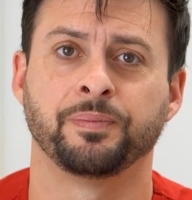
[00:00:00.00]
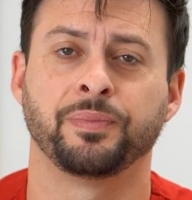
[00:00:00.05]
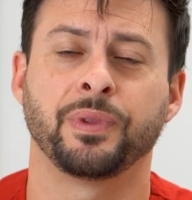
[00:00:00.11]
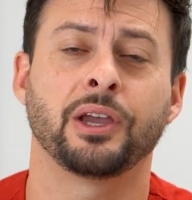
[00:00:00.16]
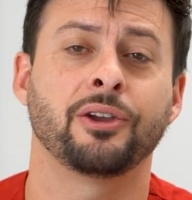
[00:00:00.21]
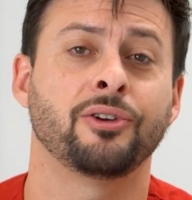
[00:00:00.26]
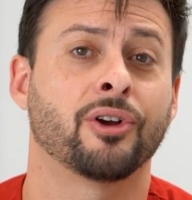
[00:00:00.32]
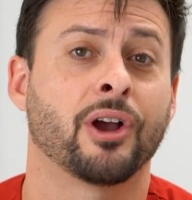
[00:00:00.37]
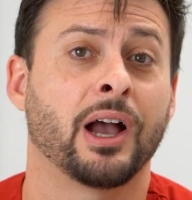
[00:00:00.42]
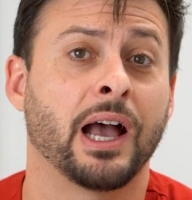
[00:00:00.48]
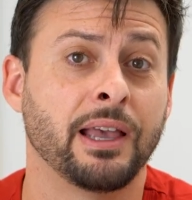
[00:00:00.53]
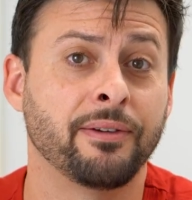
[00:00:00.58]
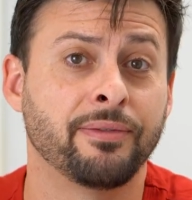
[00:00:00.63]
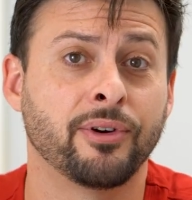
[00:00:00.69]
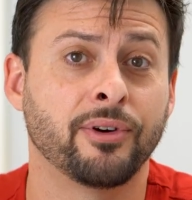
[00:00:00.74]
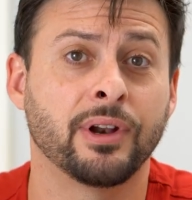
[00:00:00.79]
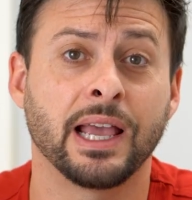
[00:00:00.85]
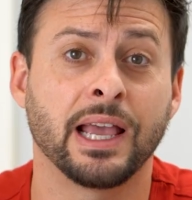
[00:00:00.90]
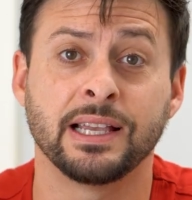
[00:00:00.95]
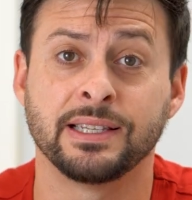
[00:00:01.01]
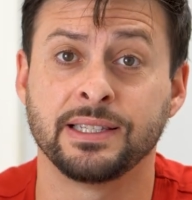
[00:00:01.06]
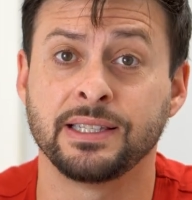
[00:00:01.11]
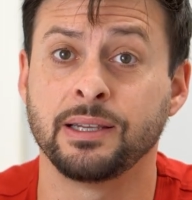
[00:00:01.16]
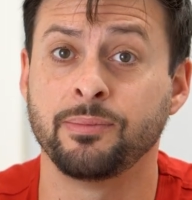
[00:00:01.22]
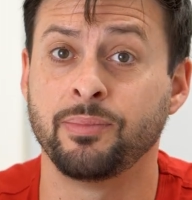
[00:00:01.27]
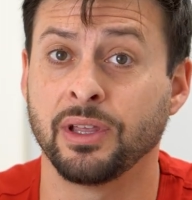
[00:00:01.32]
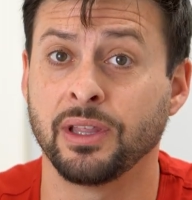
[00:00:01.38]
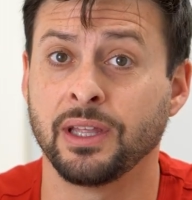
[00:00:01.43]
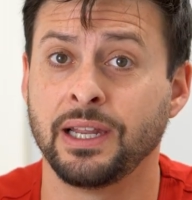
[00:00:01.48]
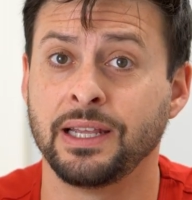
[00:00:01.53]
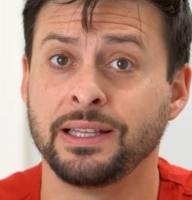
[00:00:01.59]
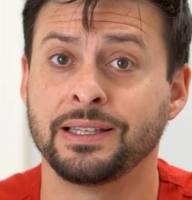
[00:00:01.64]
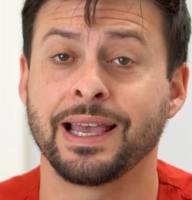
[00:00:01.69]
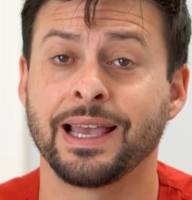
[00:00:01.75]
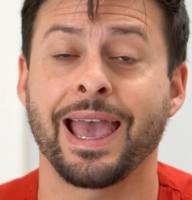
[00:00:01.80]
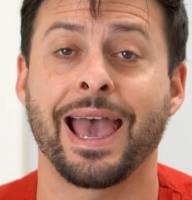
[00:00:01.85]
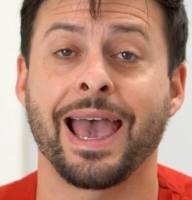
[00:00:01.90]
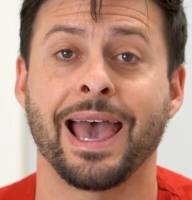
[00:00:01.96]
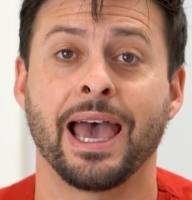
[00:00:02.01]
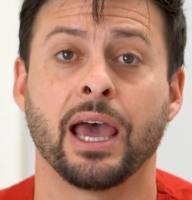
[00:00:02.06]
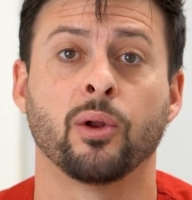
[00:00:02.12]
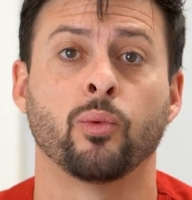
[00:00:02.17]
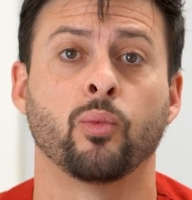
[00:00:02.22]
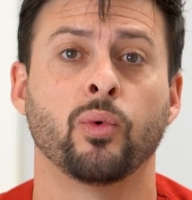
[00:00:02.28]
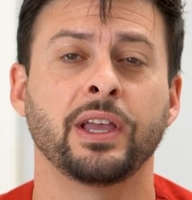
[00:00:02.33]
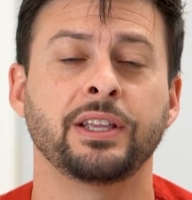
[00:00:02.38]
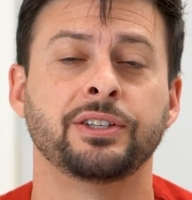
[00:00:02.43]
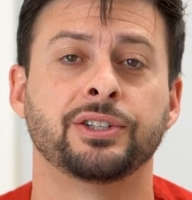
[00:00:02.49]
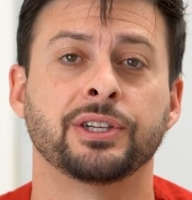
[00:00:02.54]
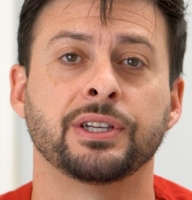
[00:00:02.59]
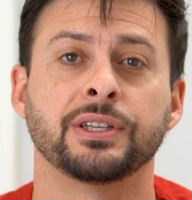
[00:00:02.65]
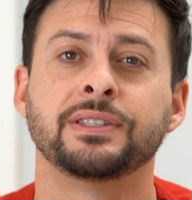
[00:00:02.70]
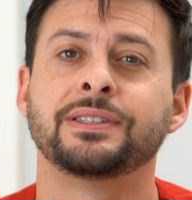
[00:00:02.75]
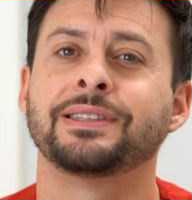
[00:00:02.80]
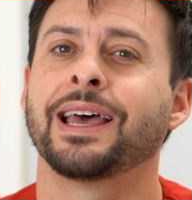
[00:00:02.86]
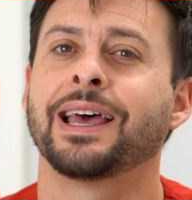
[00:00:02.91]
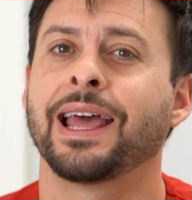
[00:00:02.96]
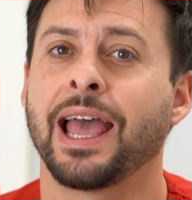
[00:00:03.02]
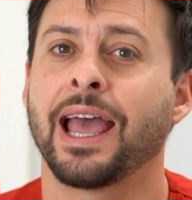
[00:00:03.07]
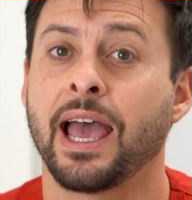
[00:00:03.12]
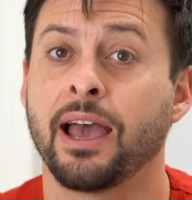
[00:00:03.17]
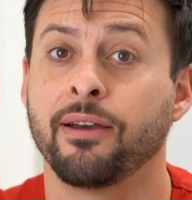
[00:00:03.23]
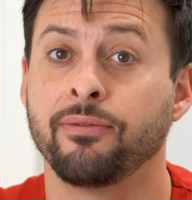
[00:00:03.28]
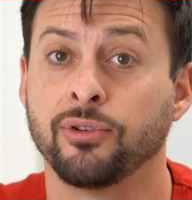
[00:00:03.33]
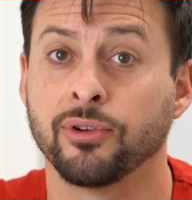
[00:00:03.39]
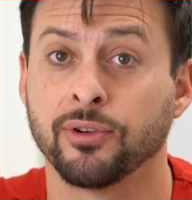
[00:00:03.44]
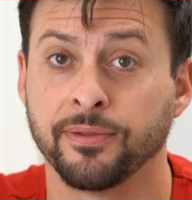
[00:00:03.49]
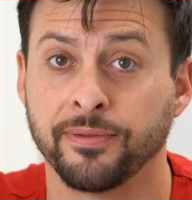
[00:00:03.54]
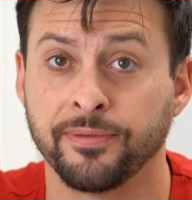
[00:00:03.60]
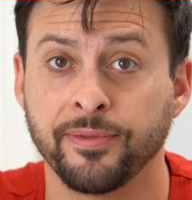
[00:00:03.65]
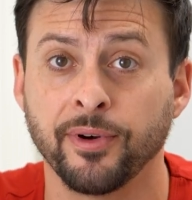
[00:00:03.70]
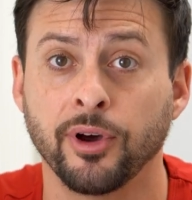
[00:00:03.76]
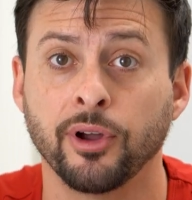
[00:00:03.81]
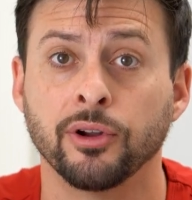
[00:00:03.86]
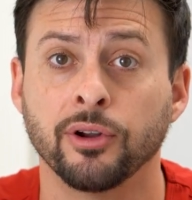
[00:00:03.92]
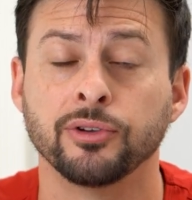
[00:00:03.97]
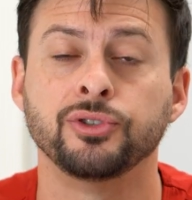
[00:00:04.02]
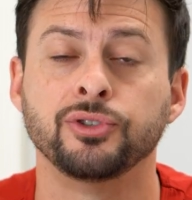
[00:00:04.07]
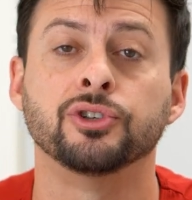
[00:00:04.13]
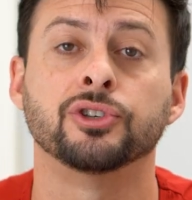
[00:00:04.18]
Now your iPhone has the ability to add widgets that have your photos,